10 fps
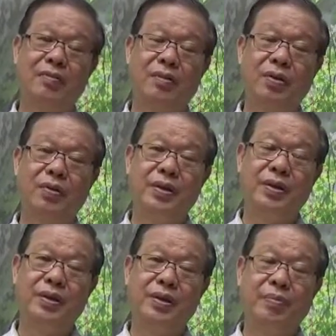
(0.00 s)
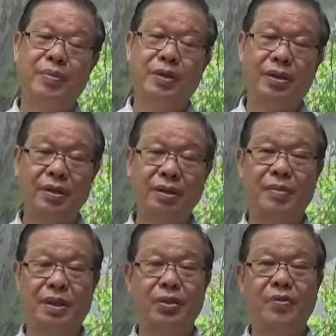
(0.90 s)
followers and disciples, and
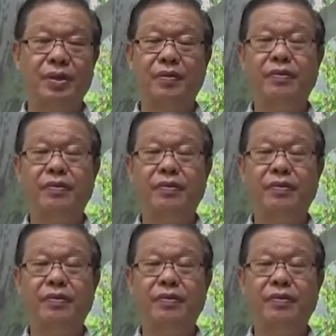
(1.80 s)
my robe is even